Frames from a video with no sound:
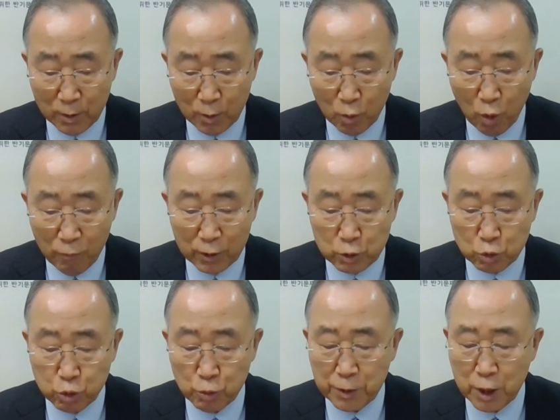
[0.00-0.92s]
Over
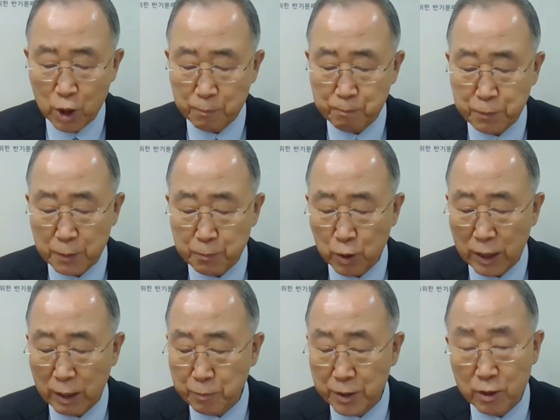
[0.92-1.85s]
2 million people
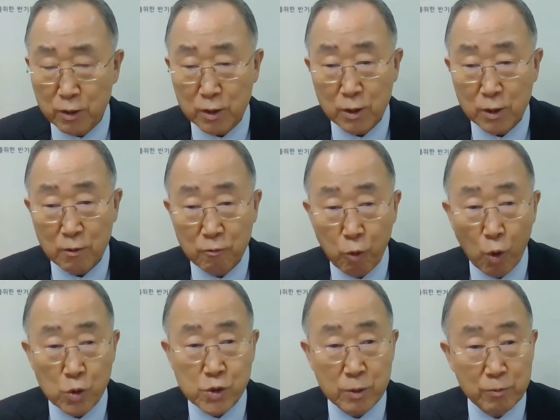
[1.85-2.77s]
have been
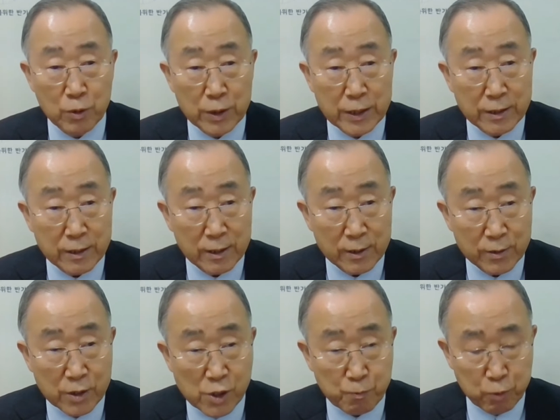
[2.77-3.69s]
forcibly
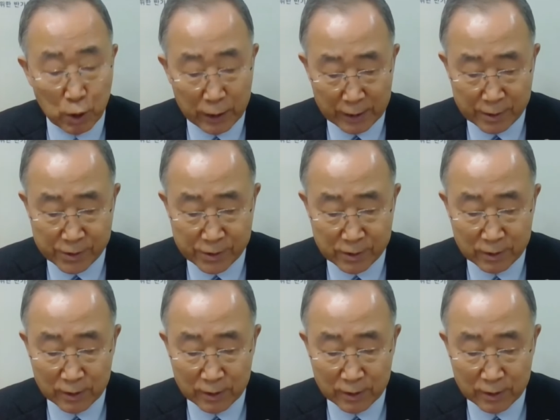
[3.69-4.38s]
displaced